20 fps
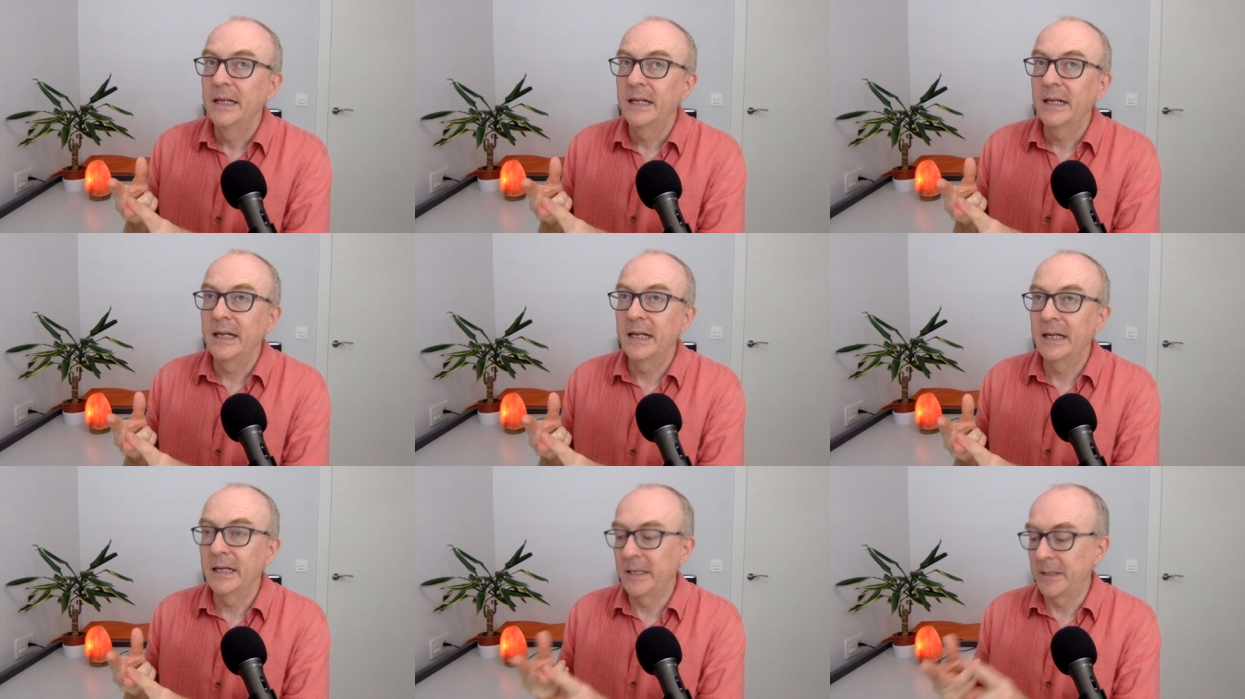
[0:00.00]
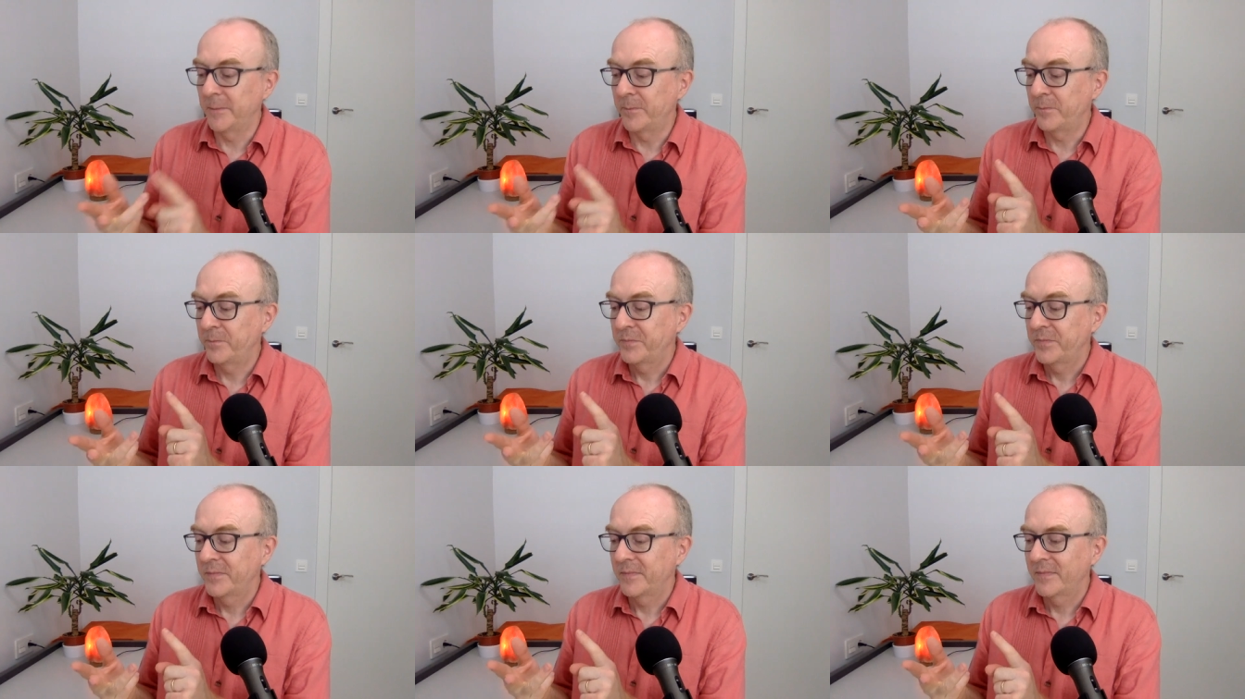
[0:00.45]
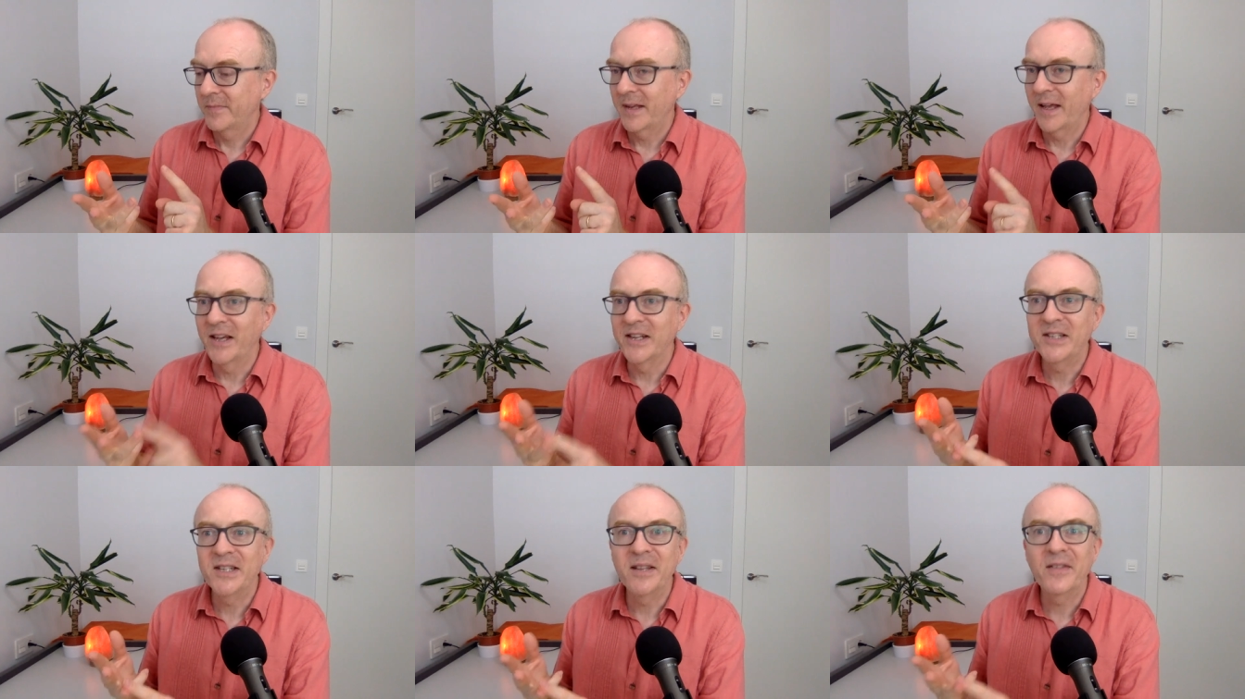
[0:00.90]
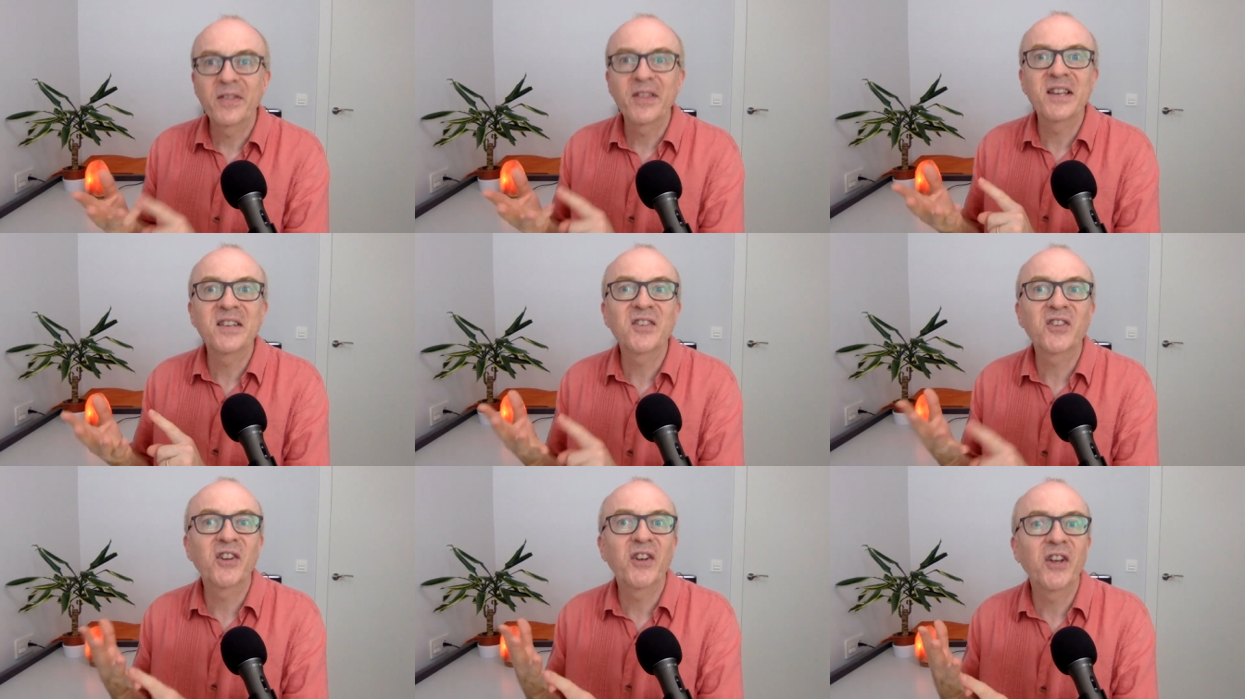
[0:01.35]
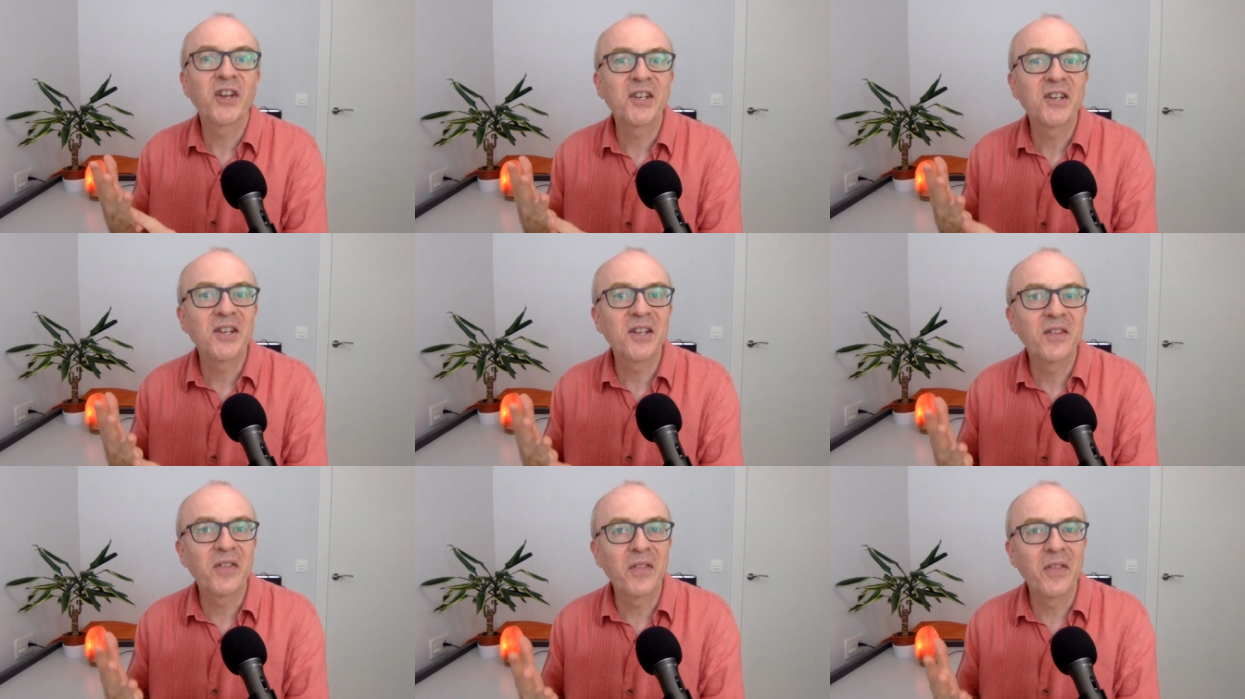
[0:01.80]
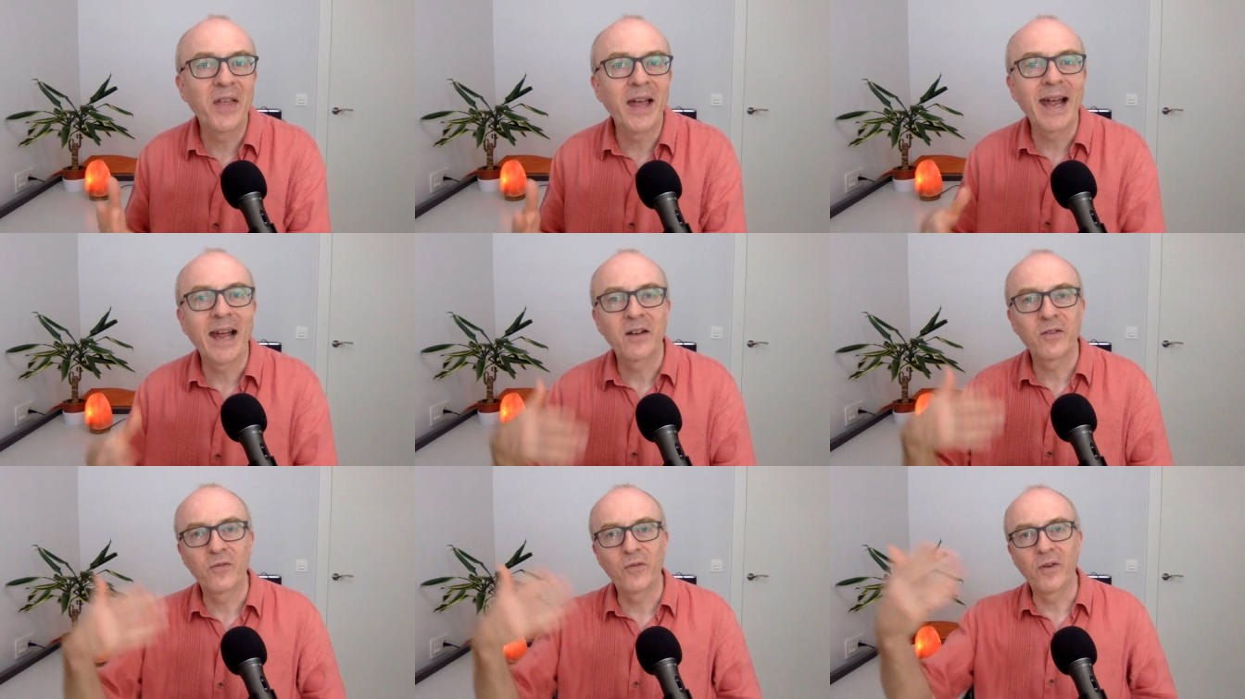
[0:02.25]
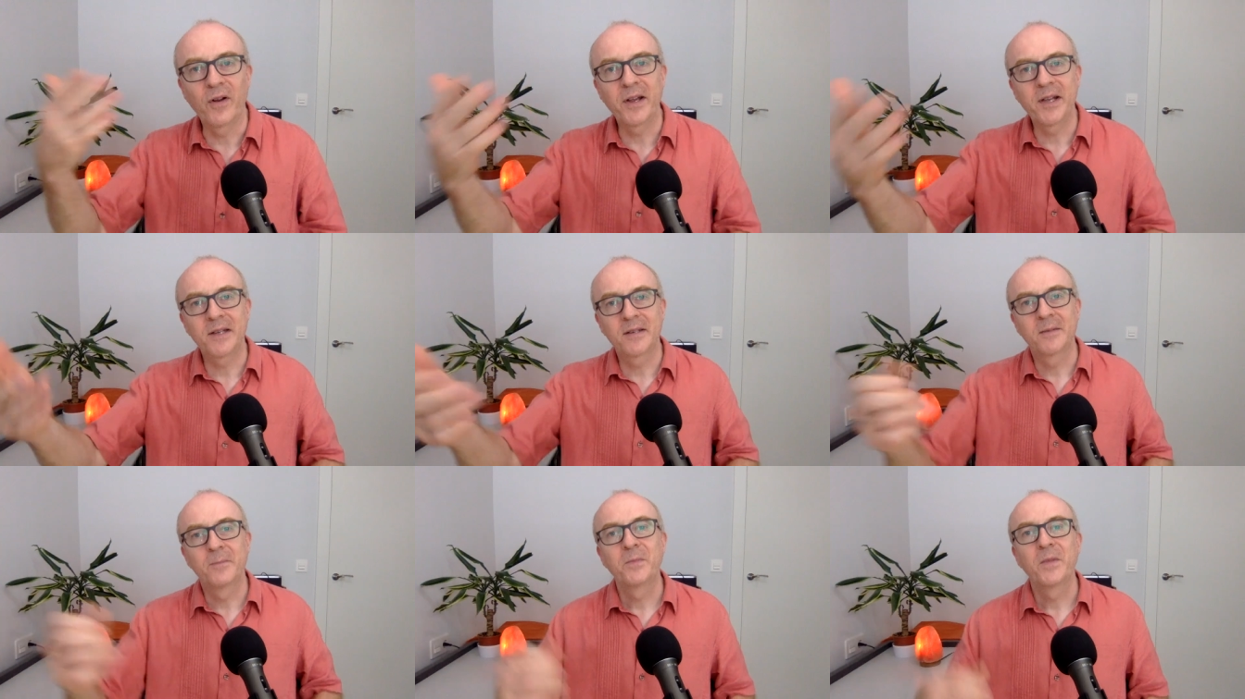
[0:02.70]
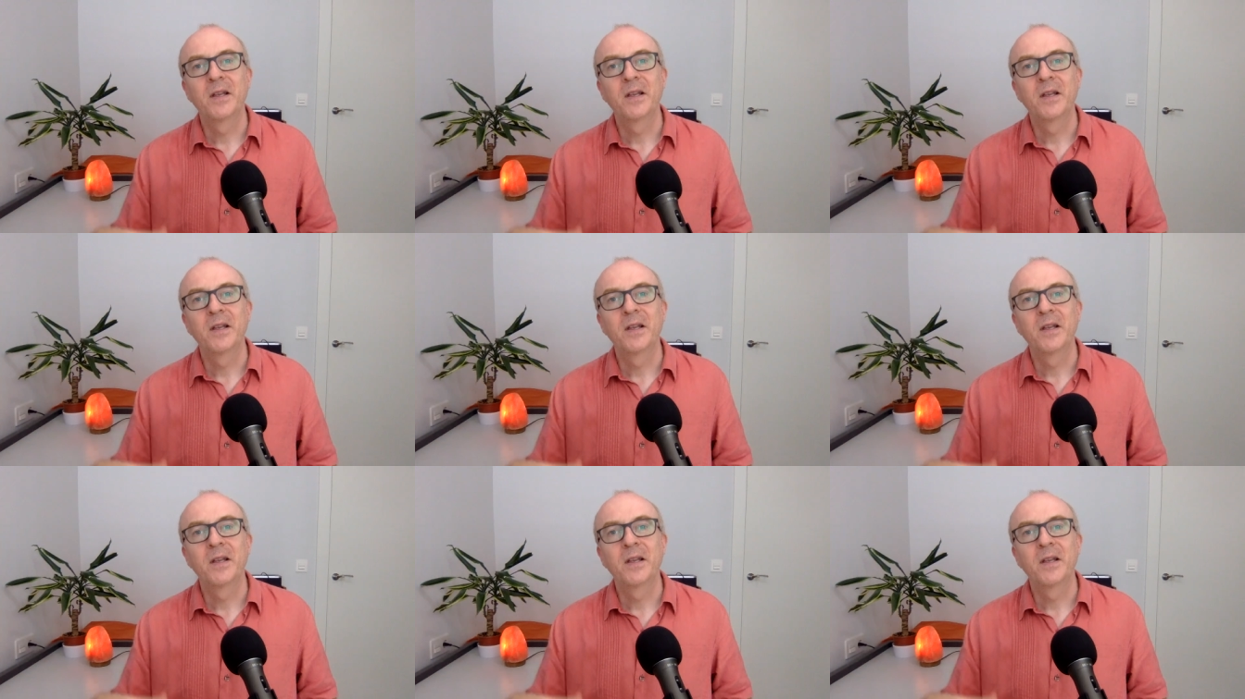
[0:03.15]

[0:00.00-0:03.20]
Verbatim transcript: Um, I did this and I did that, right?